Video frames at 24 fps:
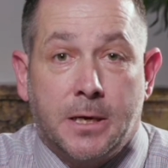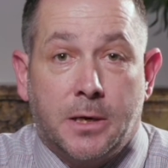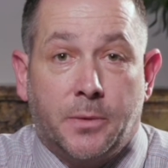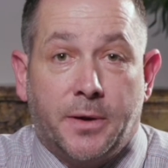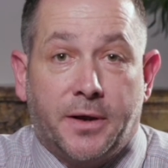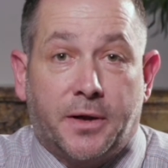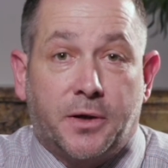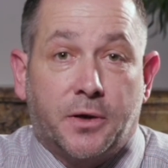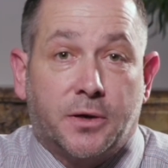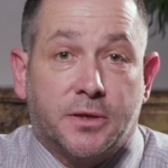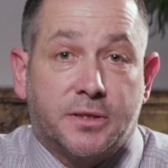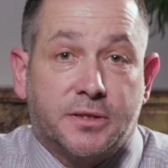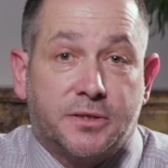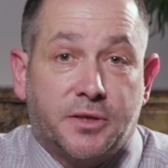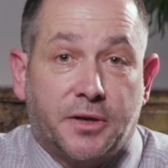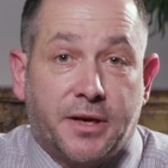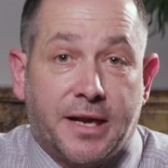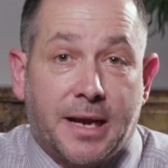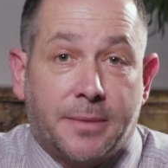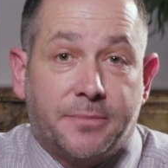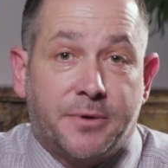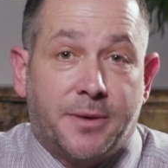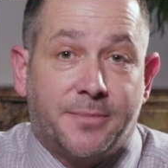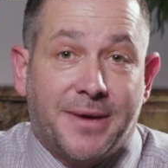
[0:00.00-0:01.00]
We of course study
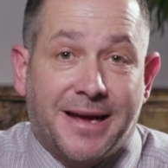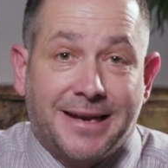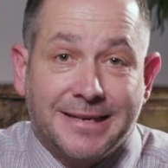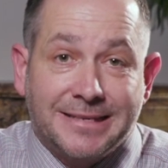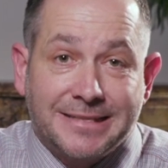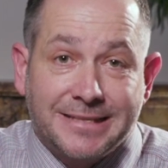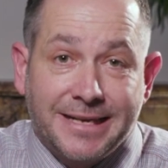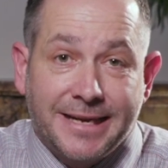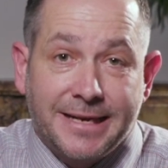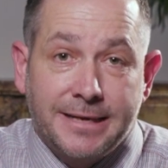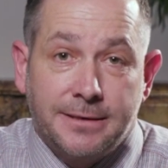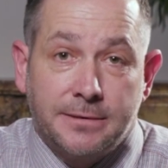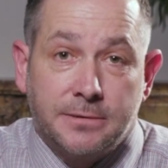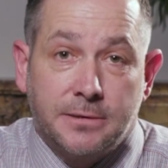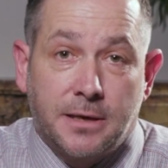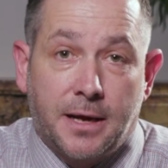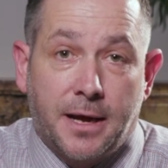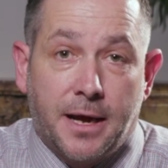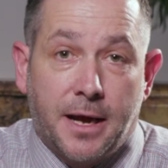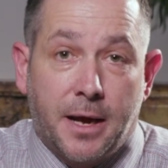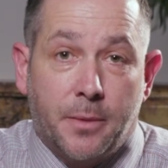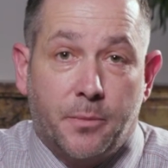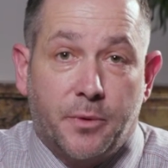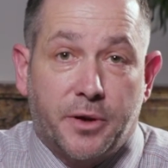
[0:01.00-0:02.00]
abnormality,
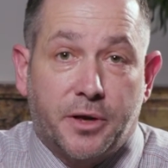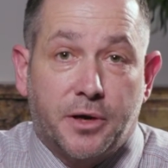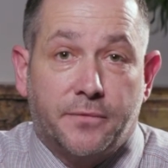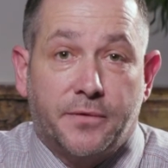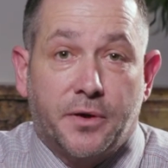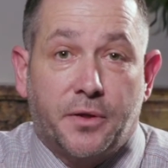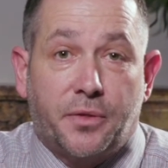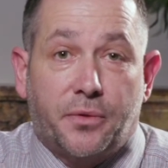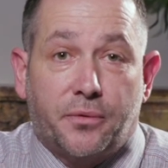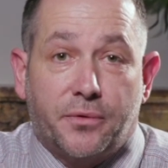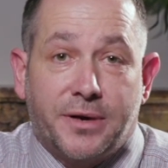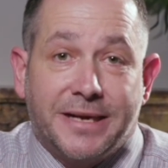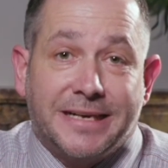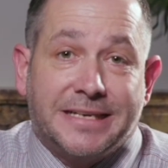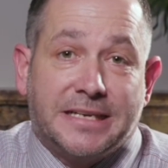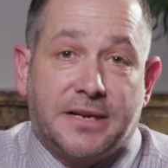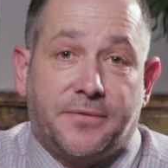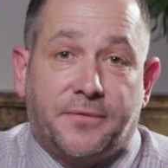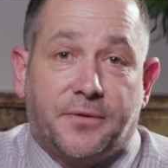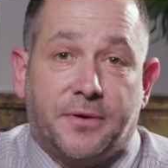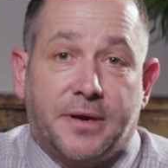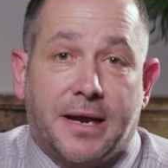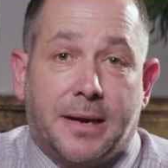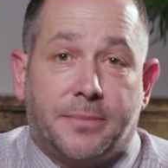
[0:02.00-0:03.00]
and we cover 3
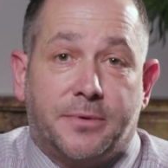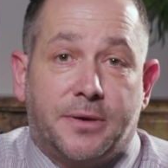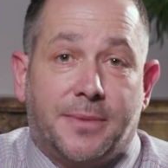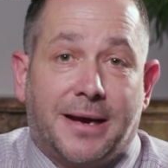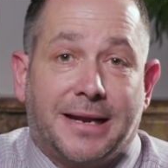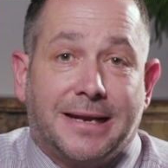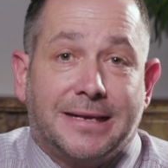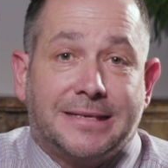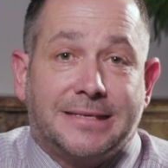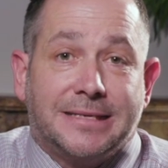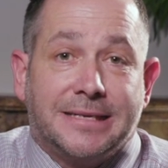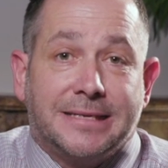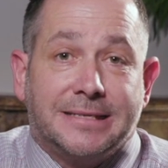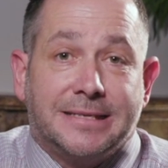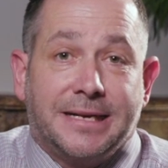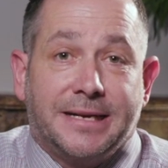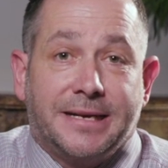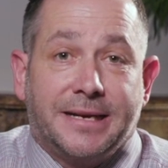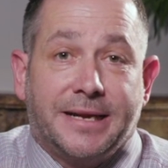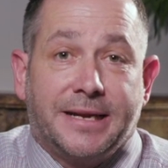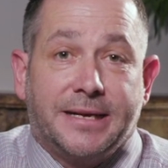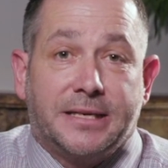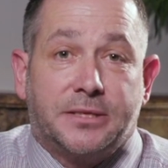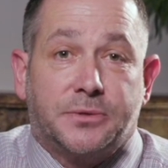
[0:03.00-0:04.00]
different abnormalities in
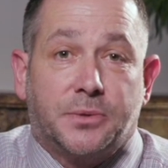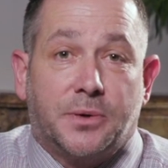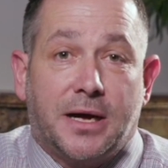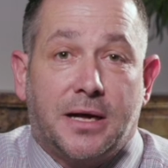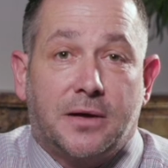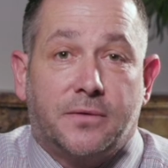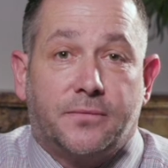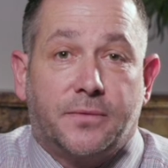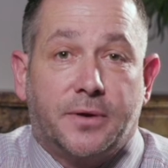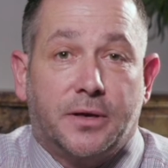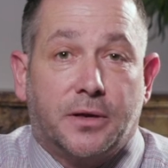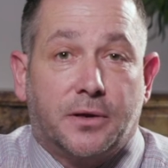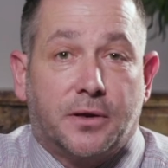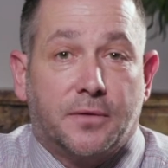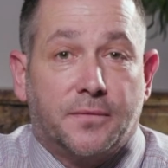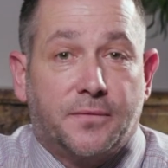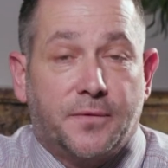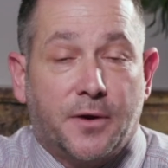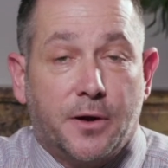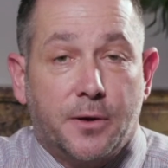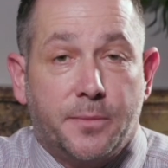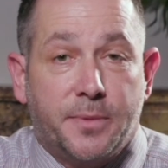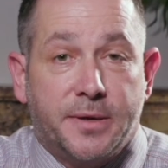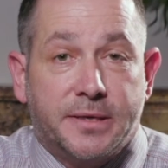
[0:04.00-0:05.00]
Year 12. We look at
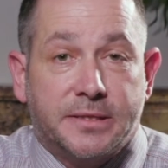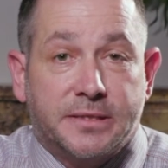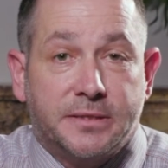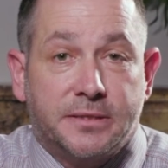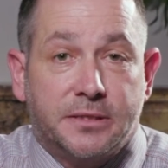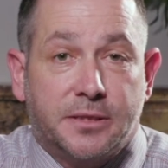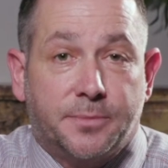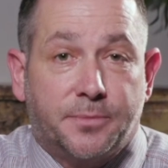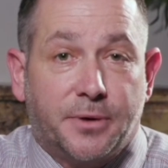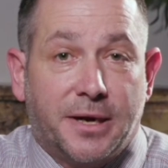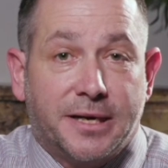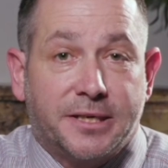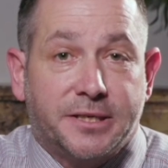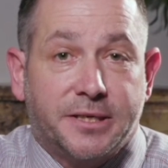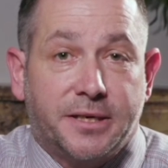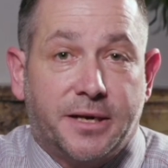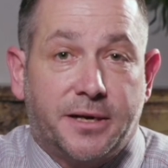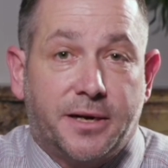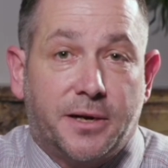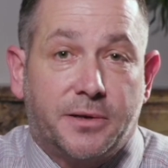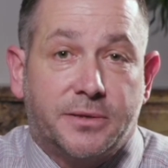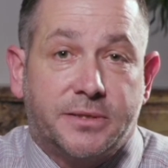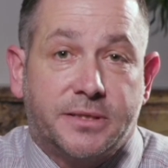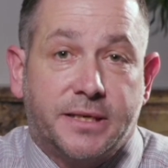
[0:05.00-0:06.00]
phobias and depression
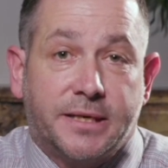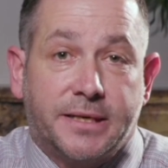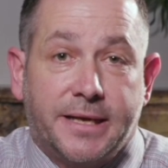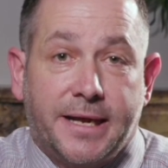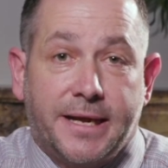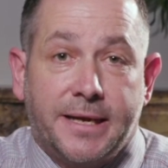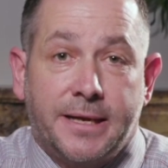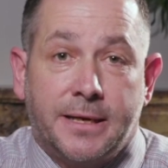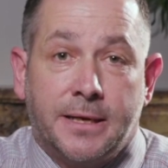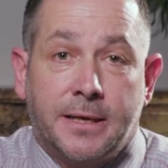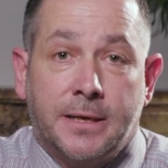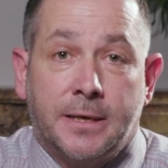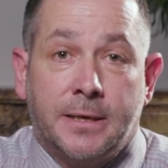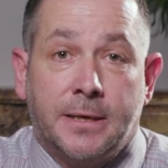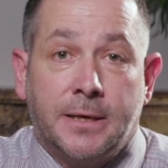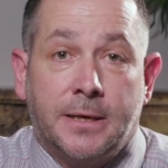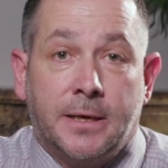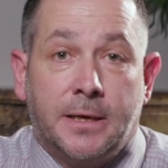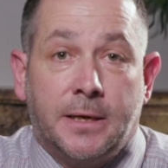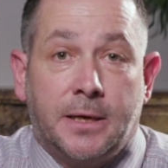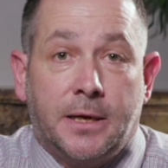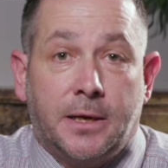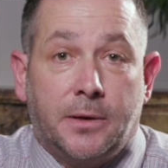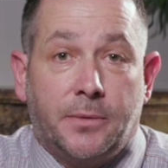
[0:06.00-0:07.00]
and OCD.
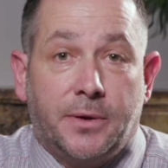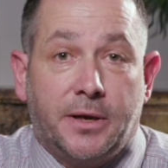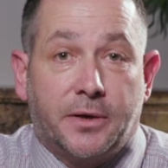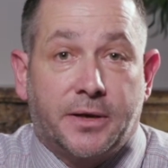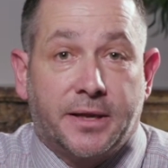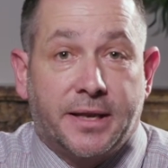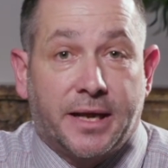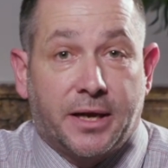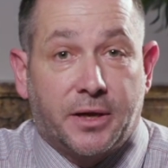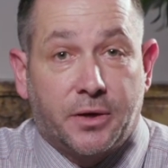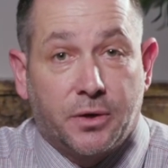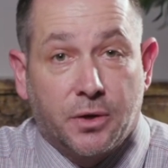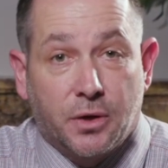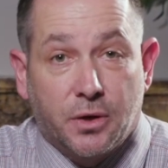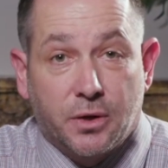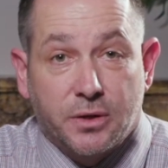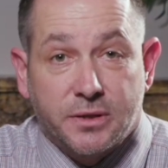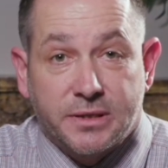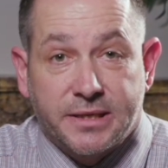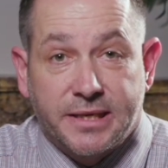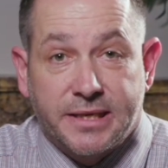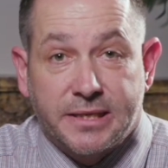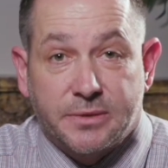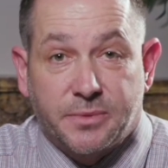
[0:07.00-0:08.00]
We look at their
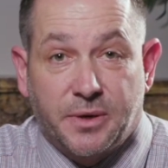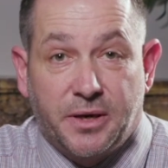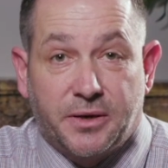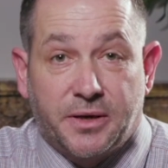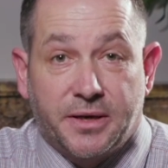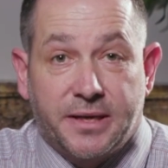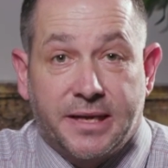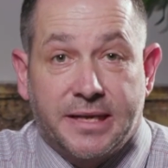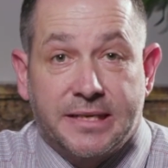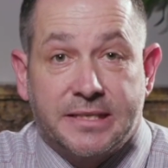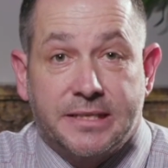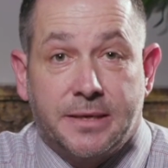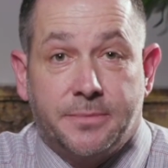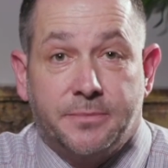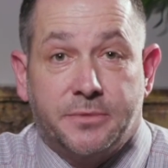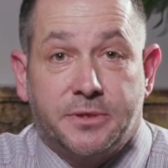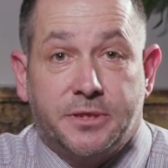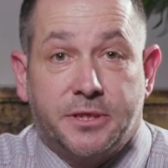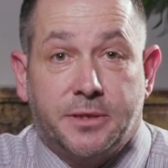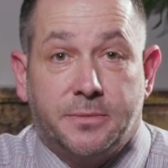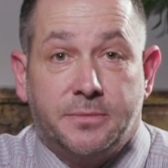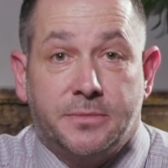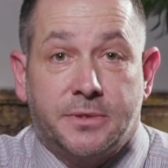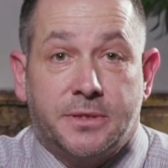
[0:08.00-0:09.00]
causes, we look at their
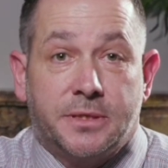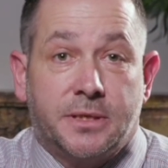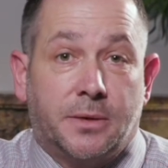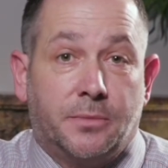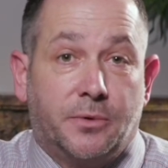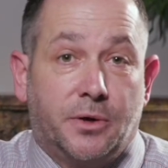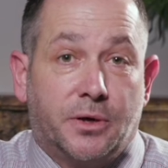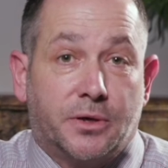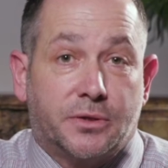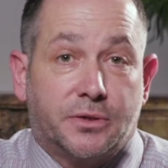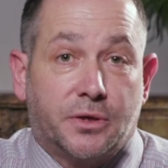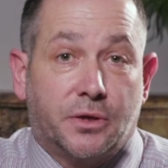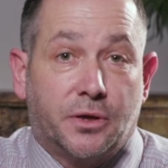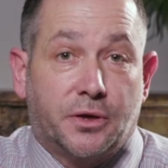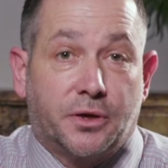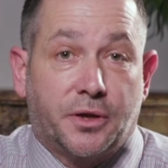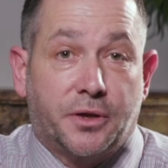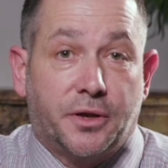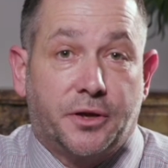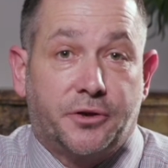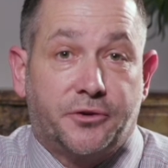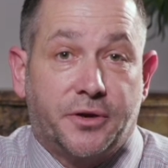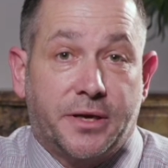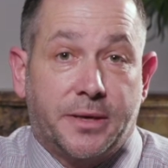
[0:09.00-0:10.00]
symptoms, and we also look
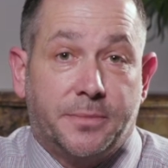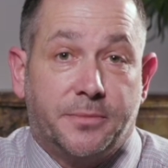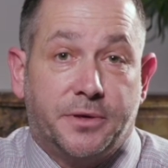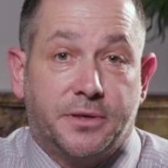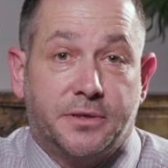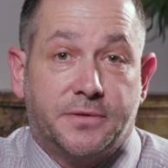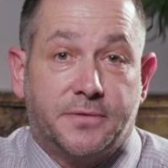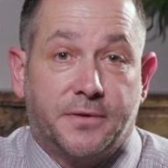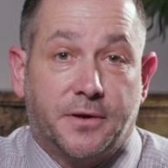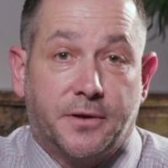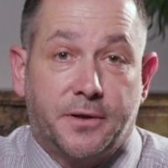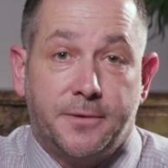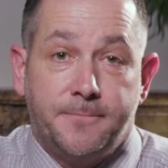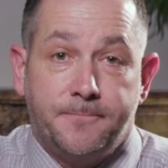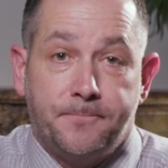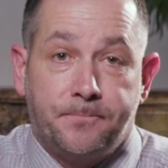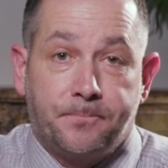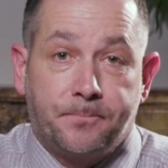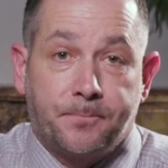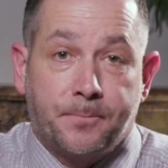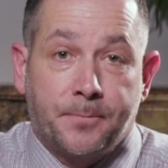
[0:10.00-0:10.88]
at the treatments for them.